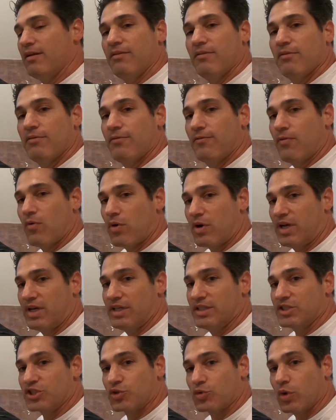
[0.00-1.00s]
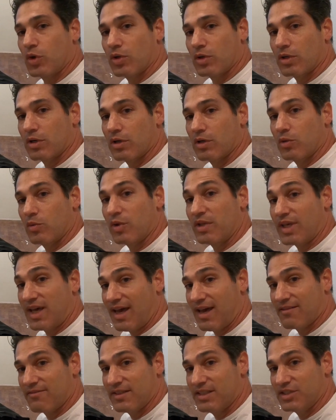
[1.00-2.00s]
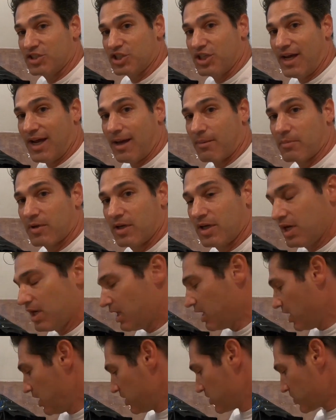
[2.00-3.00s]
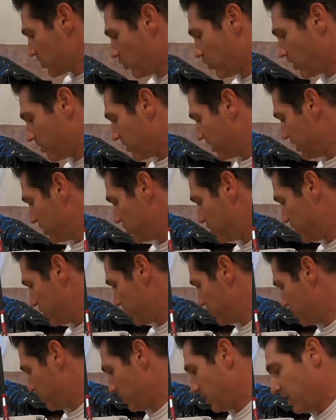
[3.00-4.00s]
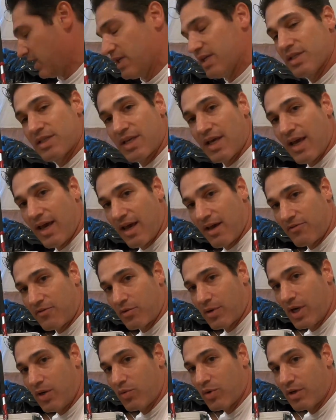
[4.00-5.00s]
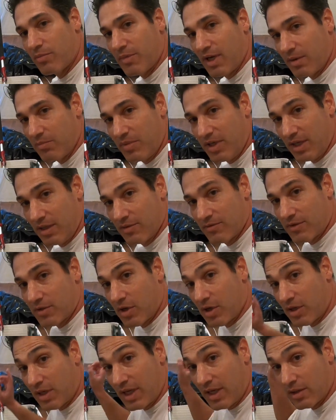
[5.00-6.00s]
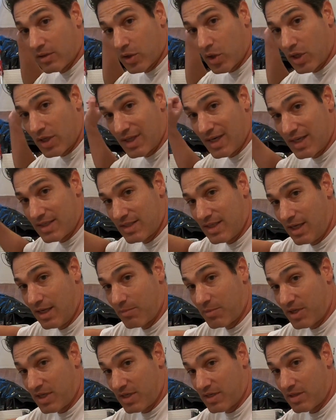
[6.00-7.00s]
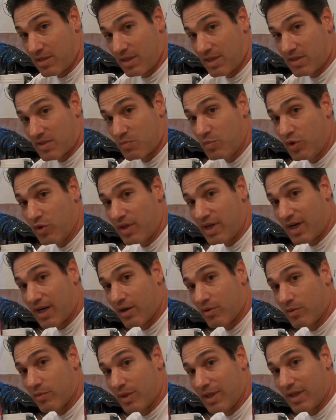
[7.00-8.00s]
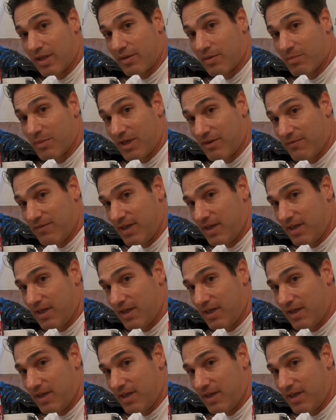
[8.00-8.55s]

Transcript: a 4-inch roller with a 1/2-inch nap. So what I'm going to do is, after I run my bead of caulking along that tape and I smooth it out with my